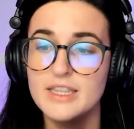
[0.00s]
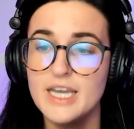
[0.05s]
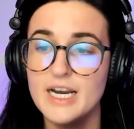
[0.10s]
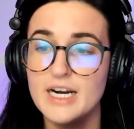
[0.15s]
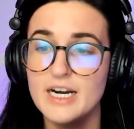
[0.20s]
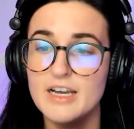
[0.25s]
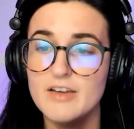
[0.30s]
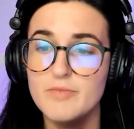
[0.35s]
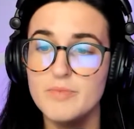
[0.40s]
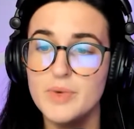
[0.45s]

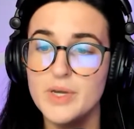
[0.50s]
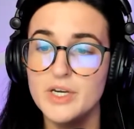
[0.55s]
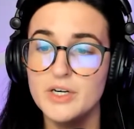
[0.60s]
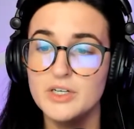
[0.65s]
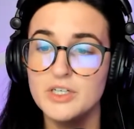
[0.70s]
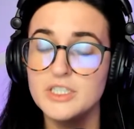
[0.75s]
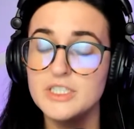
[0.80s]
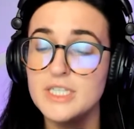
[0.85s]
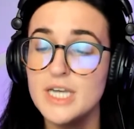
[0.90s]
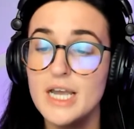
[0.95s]
There have
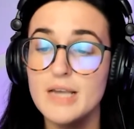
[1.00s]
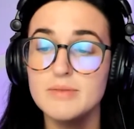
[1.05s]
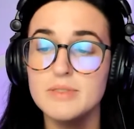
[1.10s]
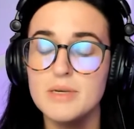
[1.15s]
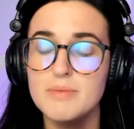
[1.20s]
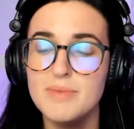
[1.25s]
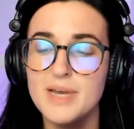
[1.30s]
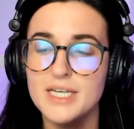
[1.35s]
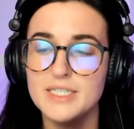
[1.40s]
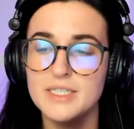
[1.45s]
been good
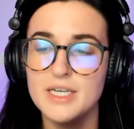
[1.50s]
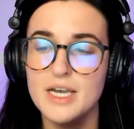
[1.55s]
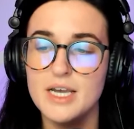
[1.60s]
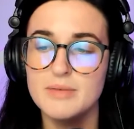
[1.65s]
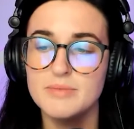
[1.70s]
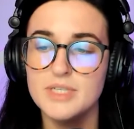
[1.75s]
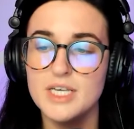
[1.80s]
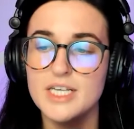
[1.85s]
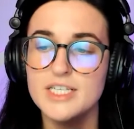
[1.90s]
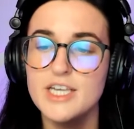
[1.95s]
times and bad
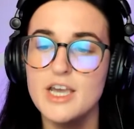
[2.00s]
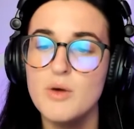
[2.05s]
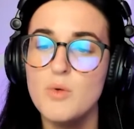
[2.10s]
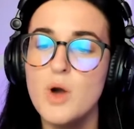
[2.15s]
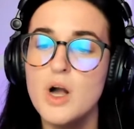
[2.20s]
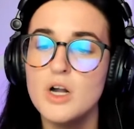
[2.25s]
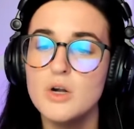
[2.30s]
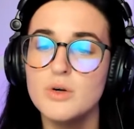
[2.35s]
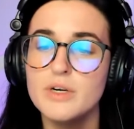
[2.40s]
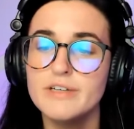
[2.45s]
times. As I
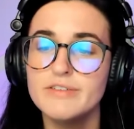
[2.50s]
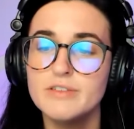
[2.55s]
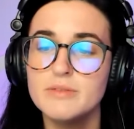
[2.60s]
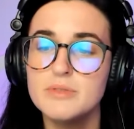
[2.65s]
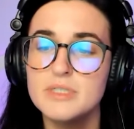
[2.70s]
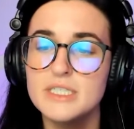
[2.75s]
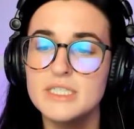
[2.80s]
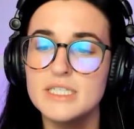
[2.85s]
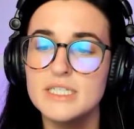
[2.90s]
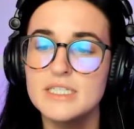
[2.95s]
walk away
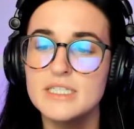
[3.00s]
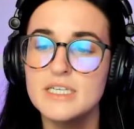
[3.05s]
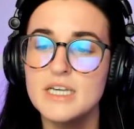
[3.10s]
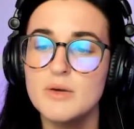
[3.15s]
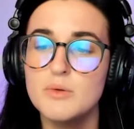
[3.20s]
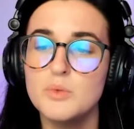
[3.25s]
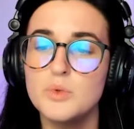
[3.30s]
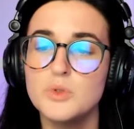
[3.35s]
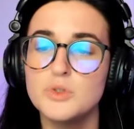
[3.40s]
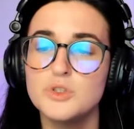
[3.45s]
from the
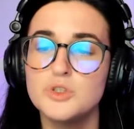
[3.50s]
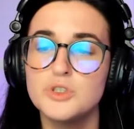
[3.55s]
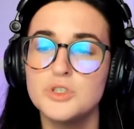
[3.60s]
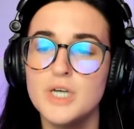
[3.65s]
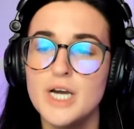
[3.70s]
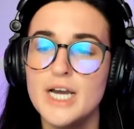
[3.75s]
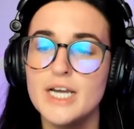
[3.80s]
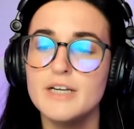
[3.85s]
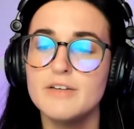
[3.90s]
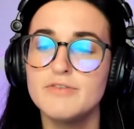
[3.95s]
season, I will
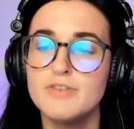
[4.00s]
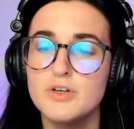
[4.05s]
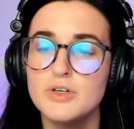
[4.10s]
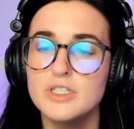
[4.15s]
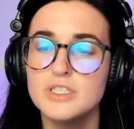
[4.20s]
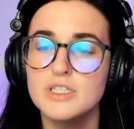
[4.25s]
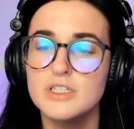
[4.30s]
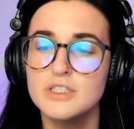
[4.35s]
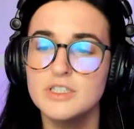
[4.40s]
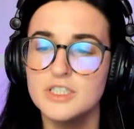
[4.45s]
try to
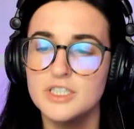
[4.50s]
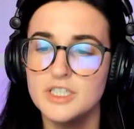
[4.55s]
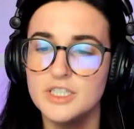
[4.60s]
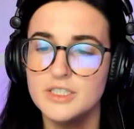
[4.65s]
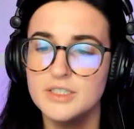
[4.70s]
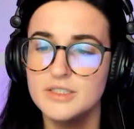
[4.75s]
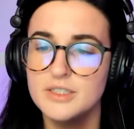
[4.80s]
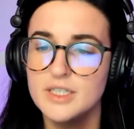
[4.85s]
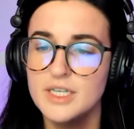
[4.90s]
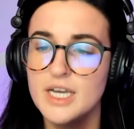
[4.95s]
focus on the
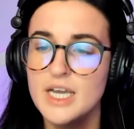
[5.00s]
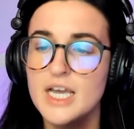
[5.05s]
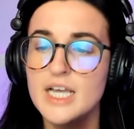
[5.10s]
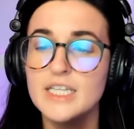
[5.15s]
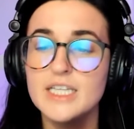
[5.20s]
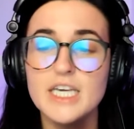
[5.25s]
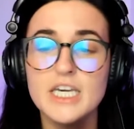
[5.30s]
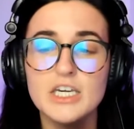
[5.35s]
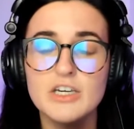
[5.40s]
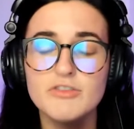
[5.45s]
good.
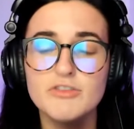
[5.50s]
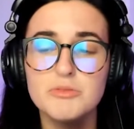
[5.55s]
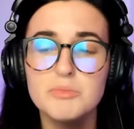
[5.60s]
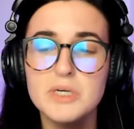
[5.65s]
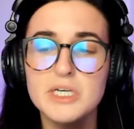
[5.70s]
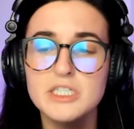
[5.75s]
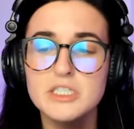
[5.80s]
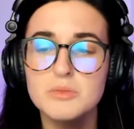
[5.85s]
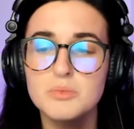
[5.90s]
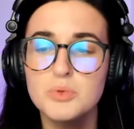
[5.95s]
Thank you for
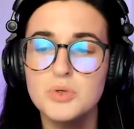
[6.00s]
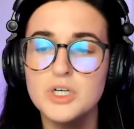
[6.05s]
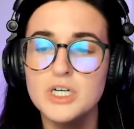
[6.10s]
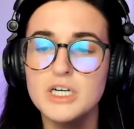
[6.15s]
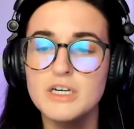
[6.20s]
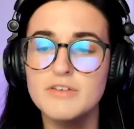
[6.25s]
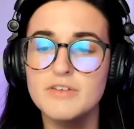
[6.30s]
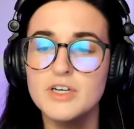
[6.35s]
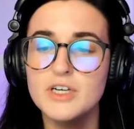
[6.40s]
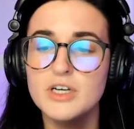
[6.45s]
being
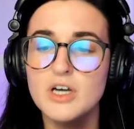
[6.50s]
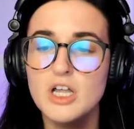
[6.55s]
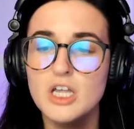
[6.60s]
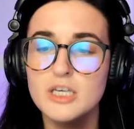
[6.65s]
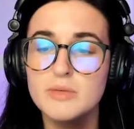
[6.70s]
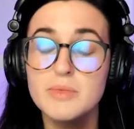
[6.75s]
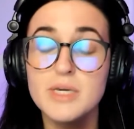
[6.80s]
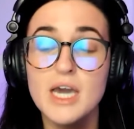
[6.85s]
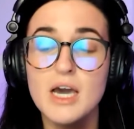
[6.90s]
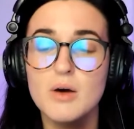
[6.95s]
supportive and
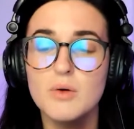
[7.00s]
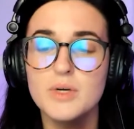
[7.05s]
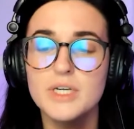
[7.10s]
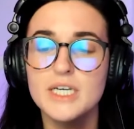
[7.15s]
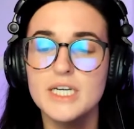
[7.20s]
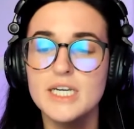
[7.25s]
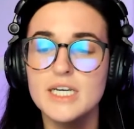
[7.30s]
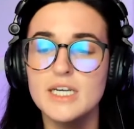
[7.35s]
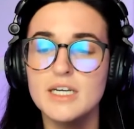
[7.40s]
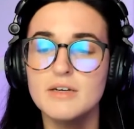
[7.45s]
calling me out
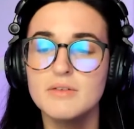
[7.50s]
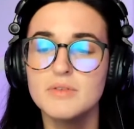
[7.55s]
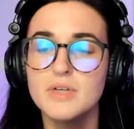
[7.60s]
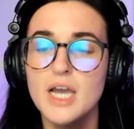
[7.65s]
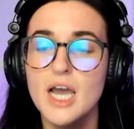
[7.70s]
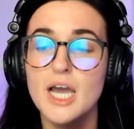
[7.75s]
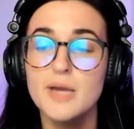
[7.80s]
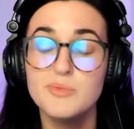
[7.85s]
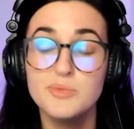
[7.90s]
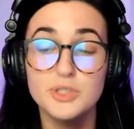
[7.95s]
when needed.
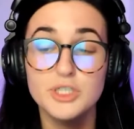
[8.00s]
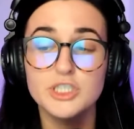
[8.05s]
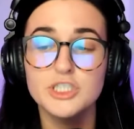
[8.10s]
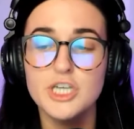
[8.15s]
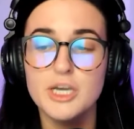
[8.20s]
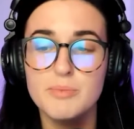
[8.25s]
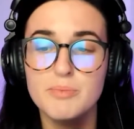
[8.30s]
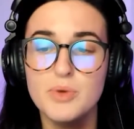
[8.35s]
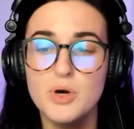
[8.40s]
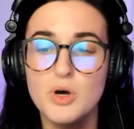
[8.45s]
I
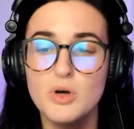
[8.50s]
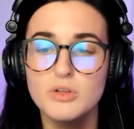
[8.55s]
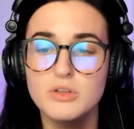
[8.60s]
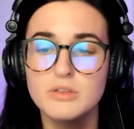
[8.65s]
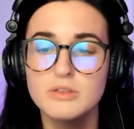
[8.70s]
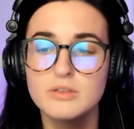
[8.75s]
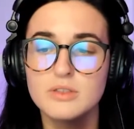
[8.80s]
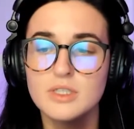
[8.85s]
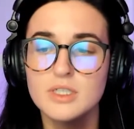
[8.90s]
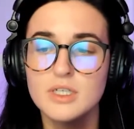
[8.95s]
appreciate both.